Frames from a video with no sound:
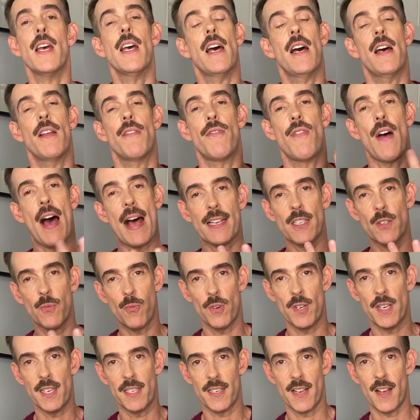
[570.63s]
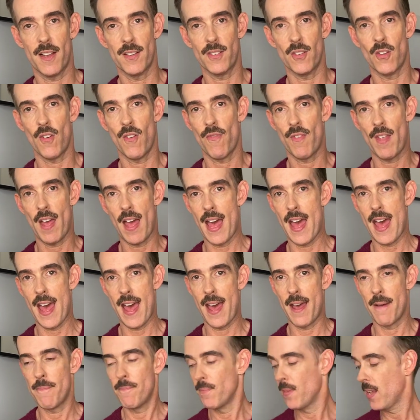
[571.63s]
And that's what it does on the
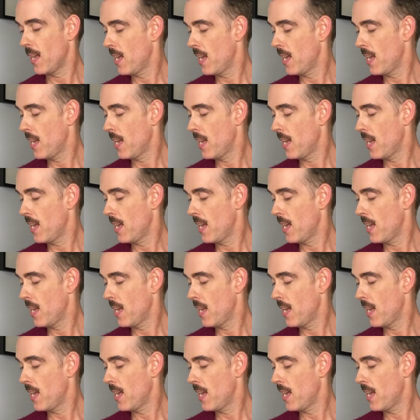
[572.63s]
hair.